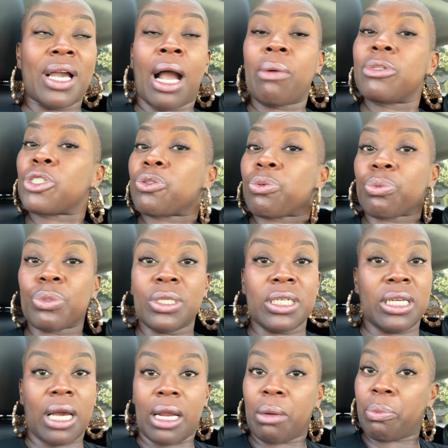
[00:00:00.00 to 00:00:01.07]
I was really
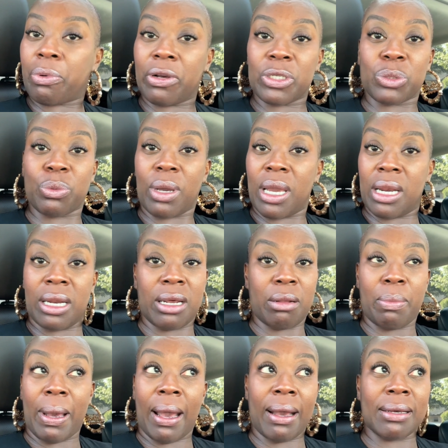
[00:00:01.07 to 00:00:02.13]
not impressed with any of the
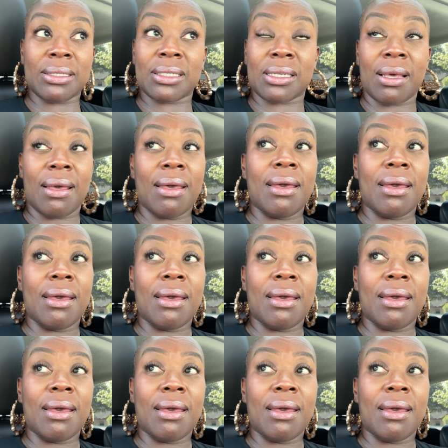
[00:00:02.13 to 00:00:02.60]
bags.